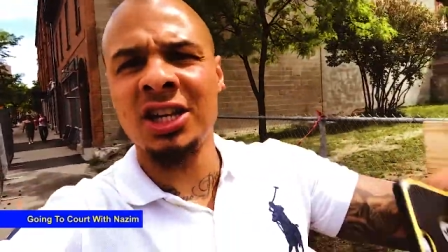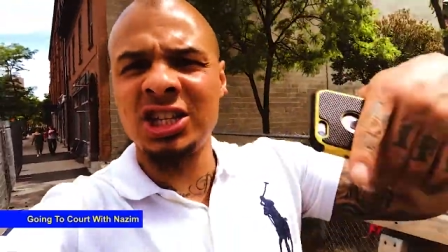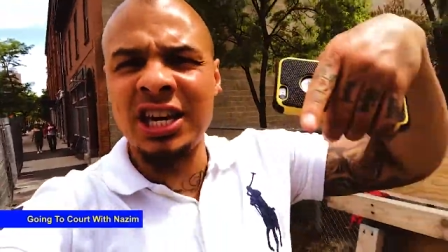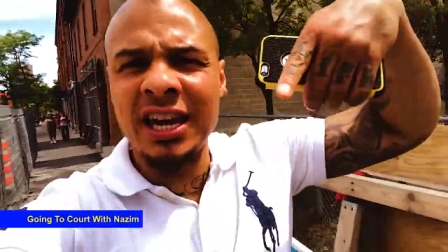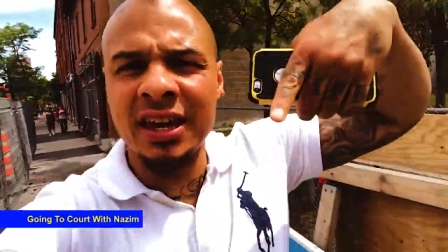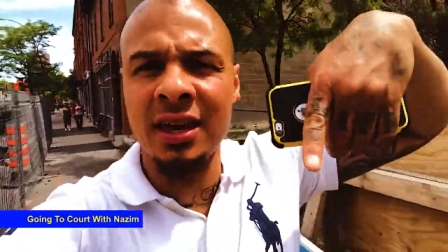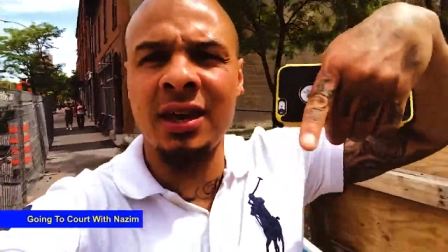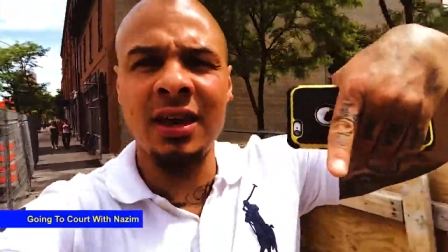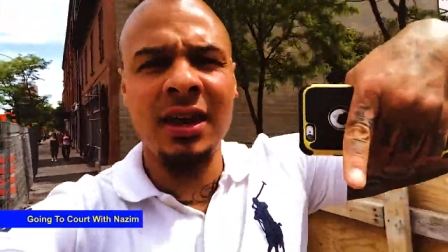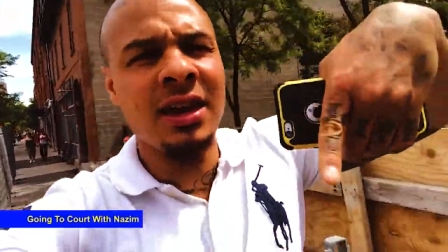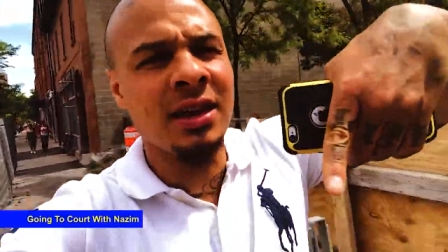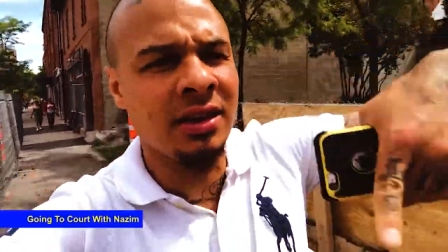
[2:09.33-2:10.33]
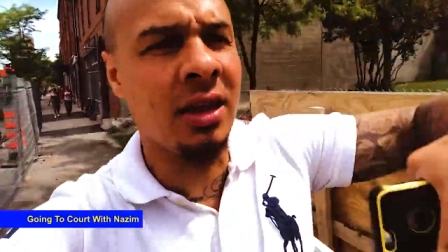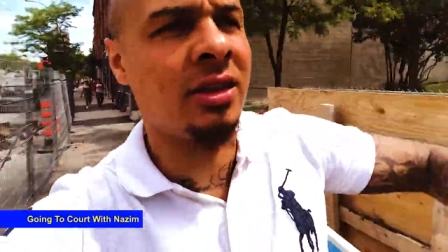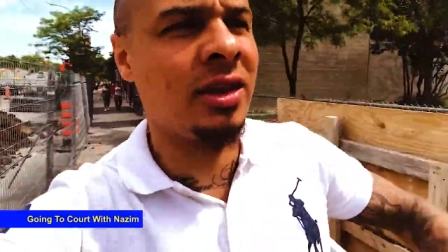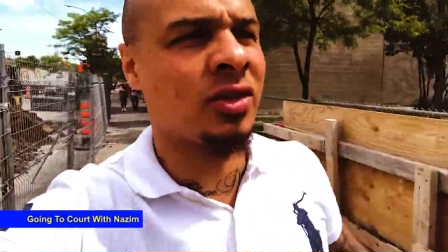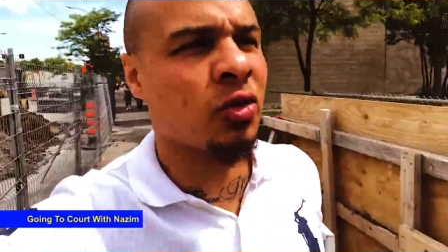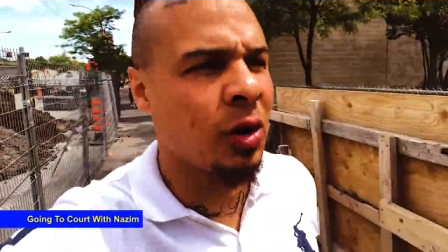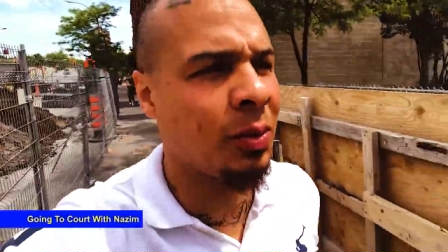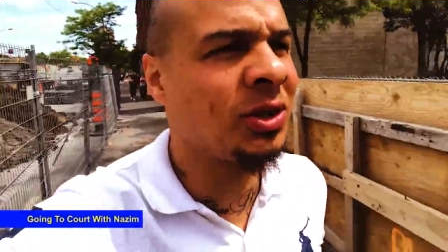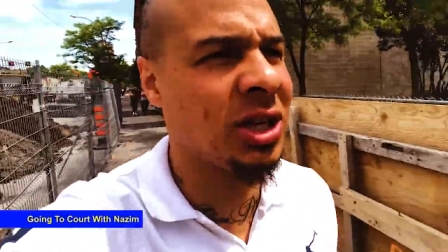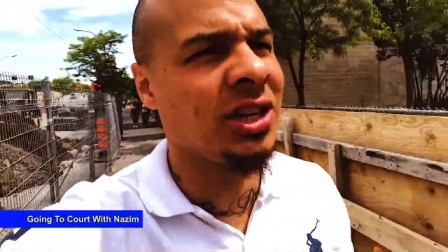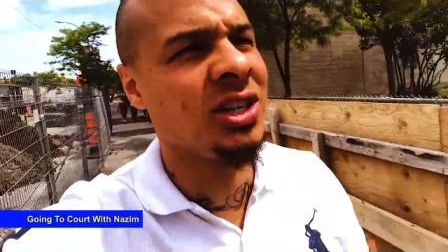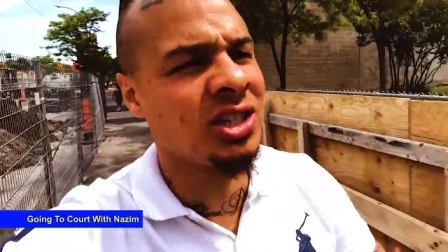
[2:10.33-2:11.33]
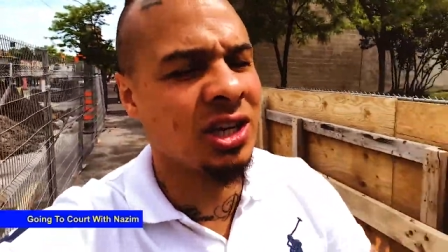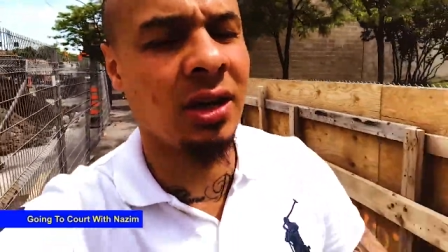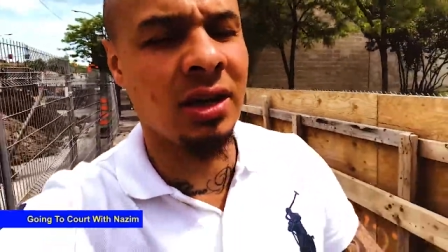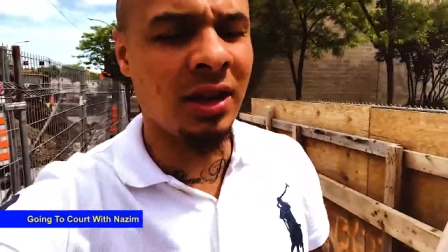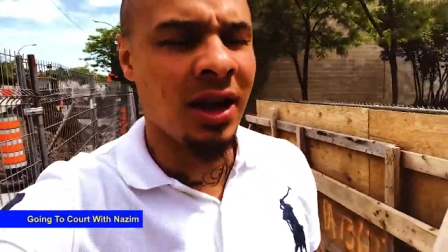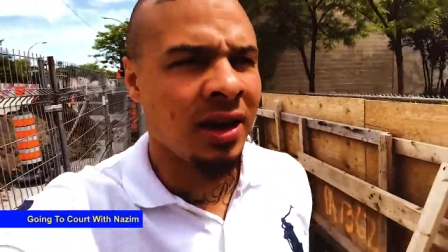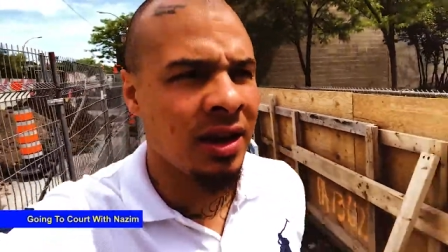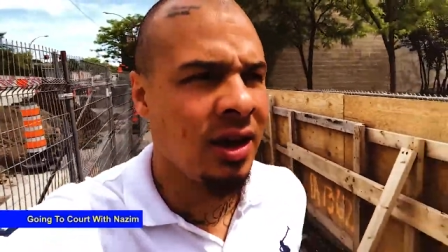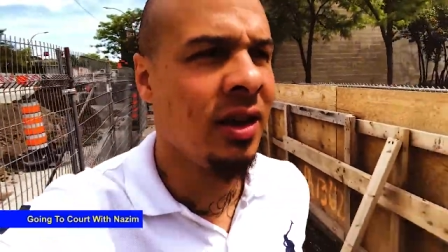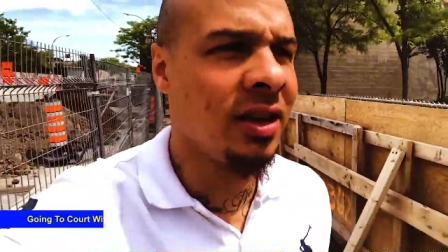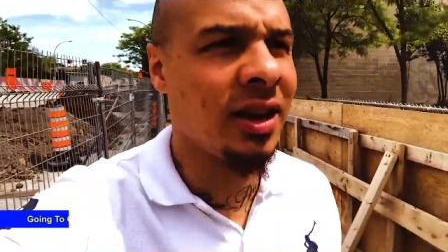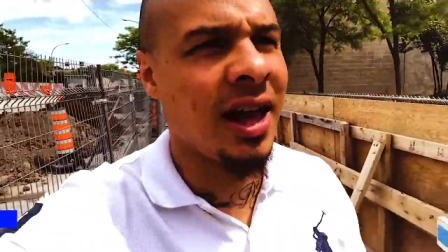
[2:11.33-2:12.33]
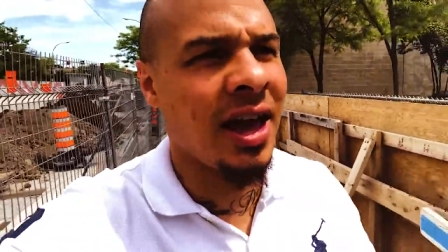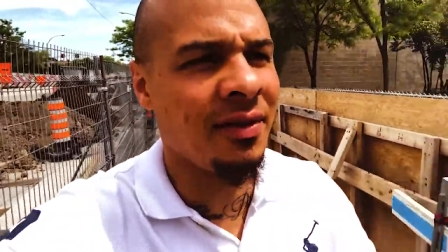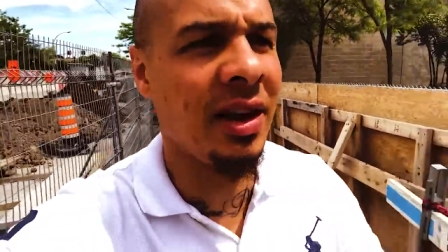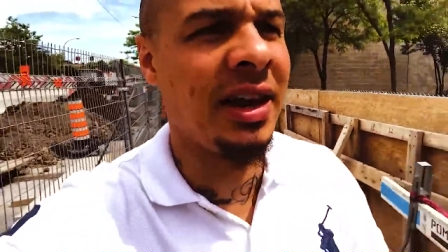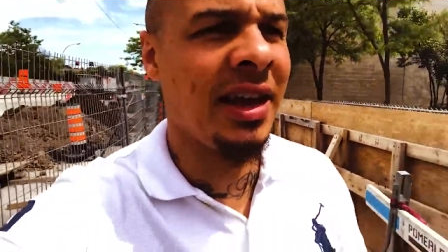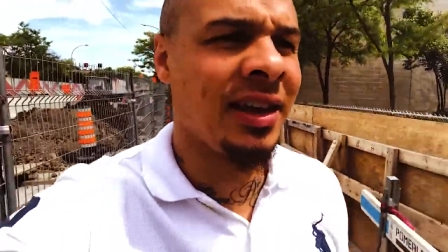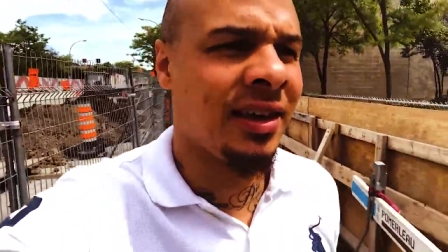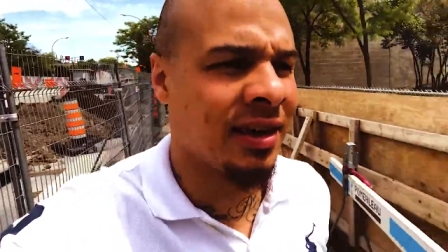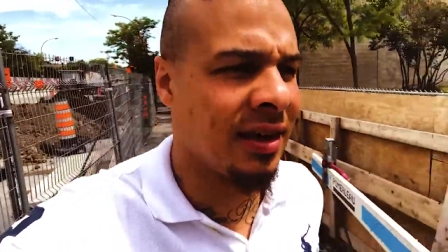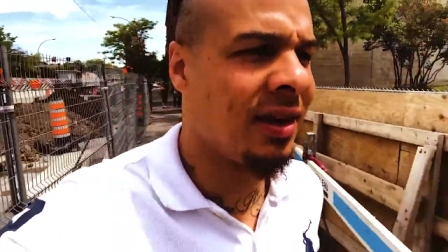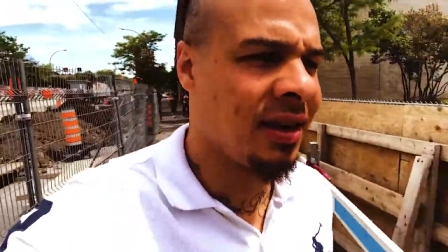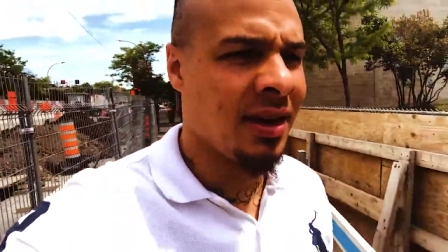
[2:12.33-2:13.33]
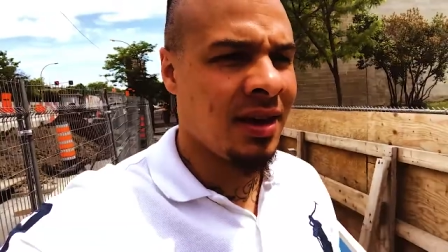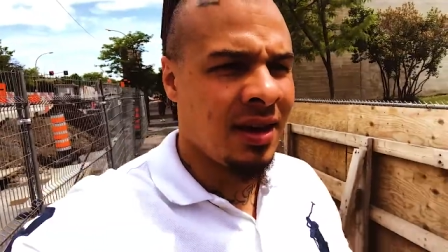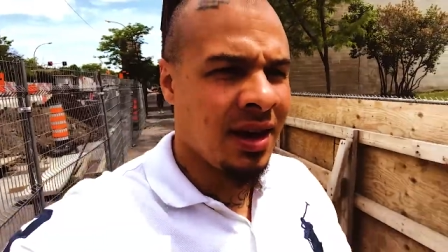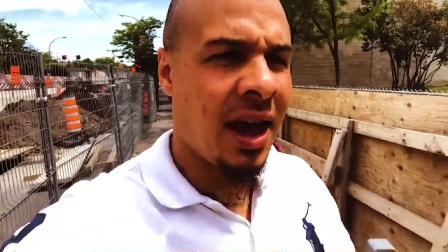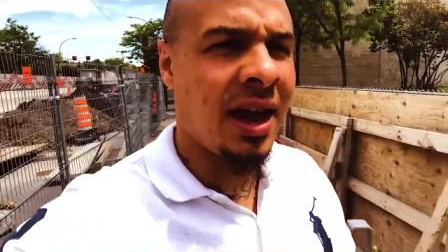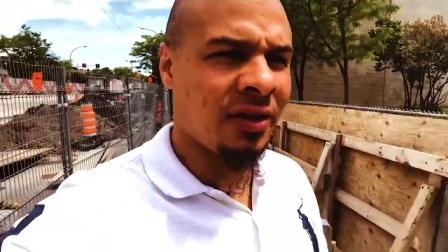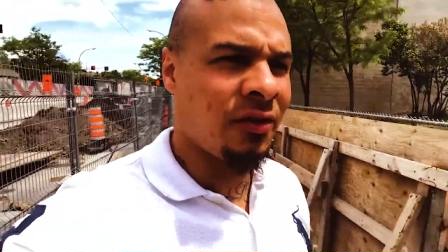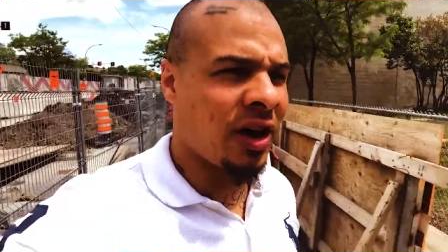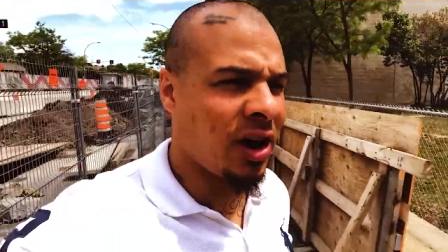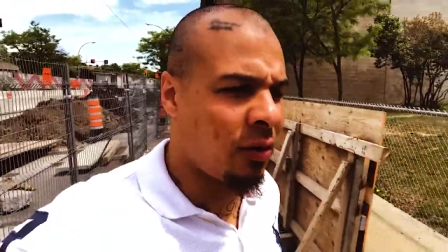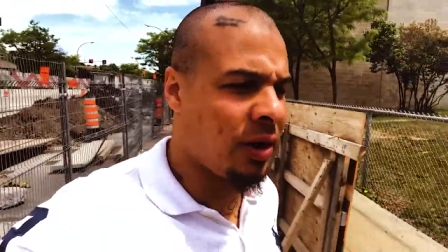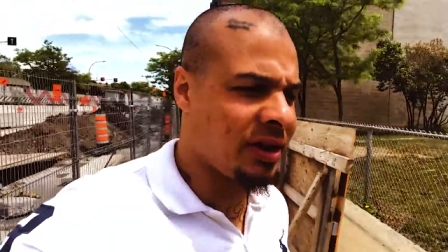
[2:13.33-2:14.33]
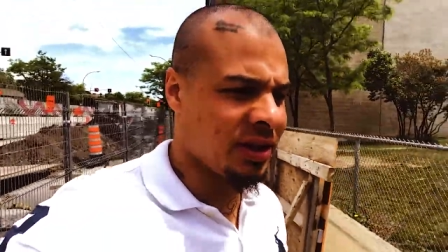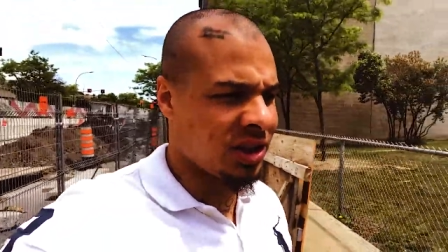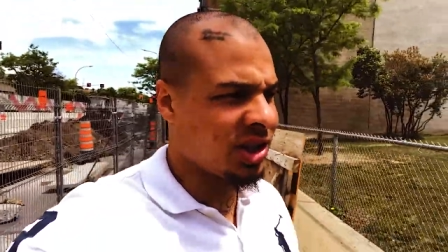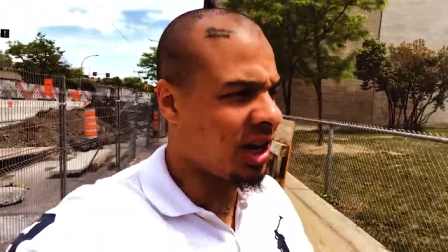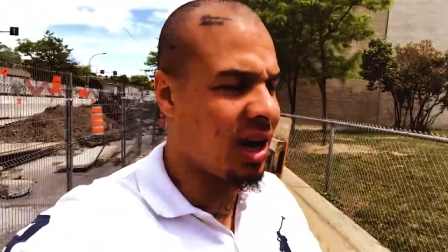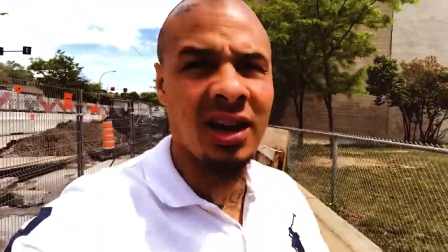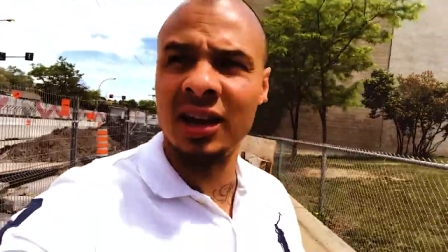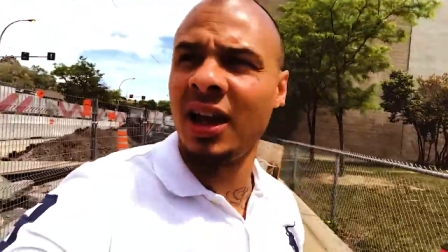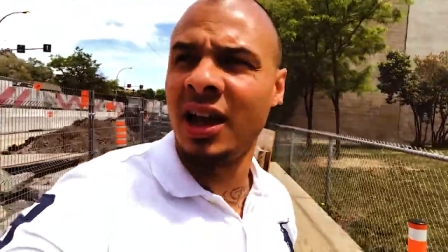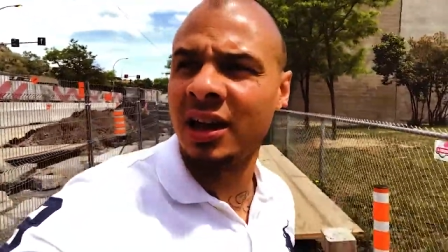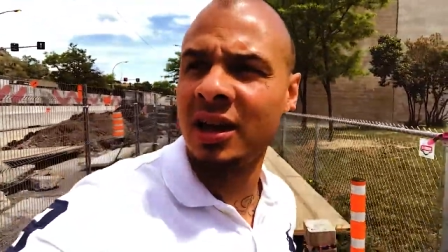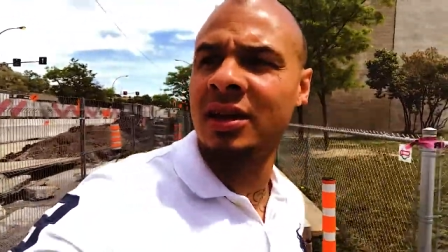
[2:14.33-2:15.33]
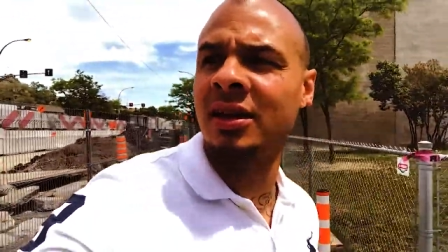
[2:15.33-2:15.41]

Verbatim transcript: Check in the description, inshallah. You're gonna have a link, and follow it, inshallah.